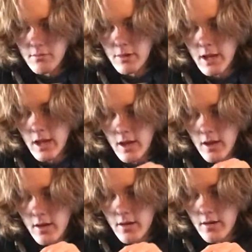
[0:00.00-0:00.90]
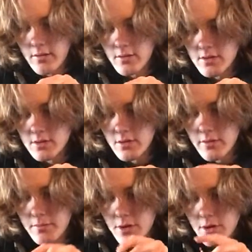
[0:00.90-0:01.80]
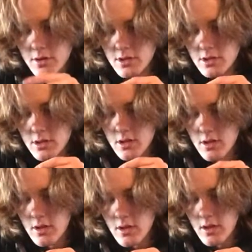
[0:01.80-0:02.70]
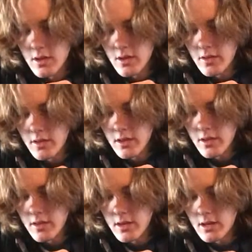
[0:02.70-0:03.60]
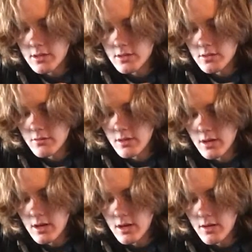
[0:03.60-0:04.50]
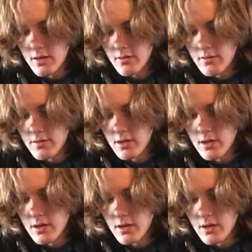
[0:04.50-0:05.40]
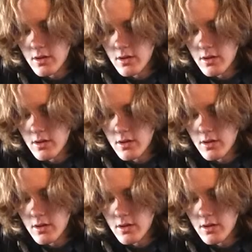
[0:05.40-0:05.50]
we have sewing parts. Then next we have the